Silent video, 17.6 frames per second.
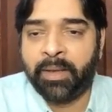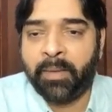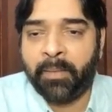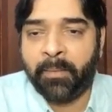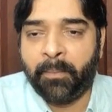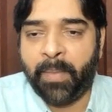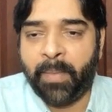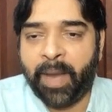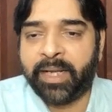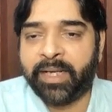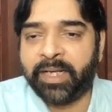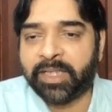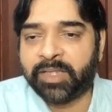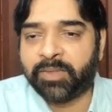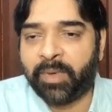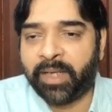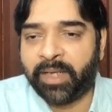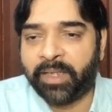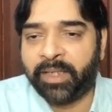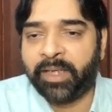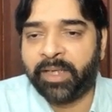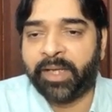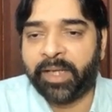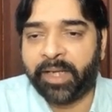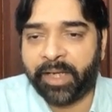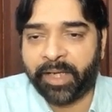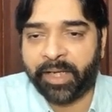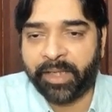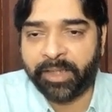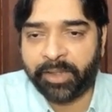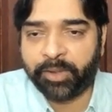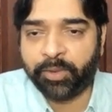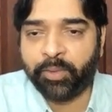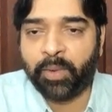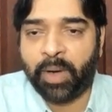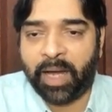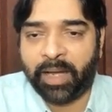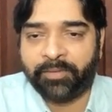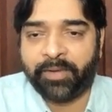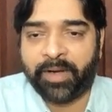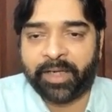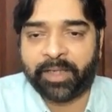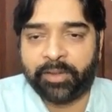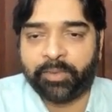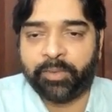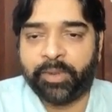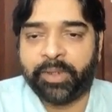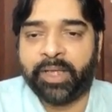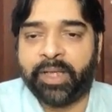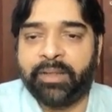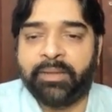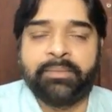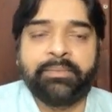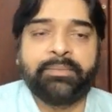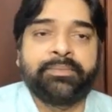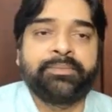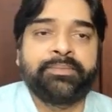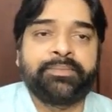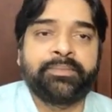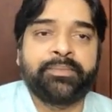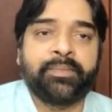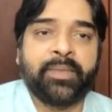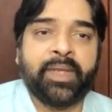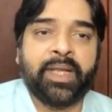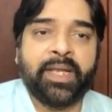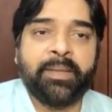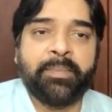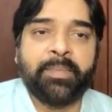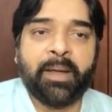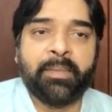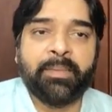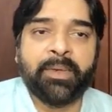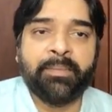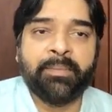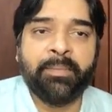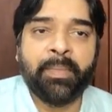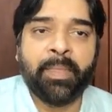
minus 1 into R factorial. Any problem?